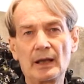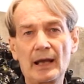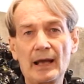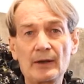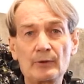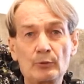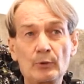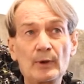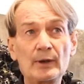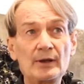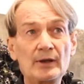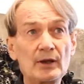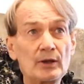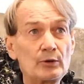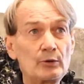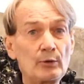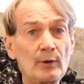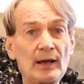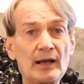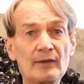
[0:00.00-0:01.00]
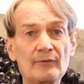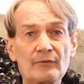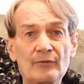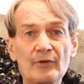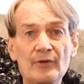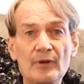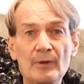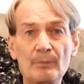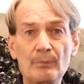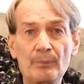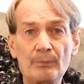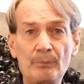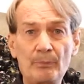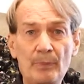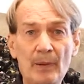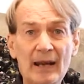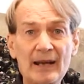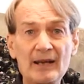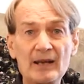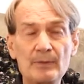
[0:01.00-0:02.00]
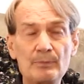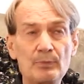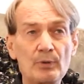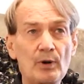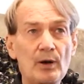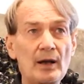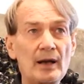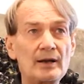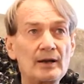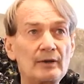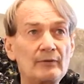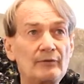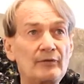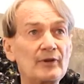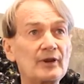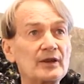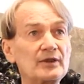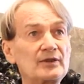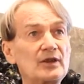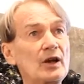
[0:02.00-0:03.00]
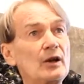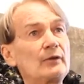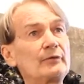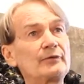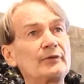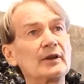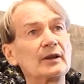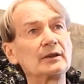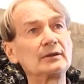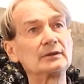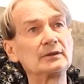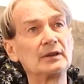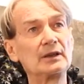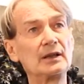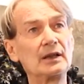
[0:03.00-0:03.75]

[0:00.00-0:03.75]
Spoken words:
had written a grant for the Painted Bride in Philadelphia,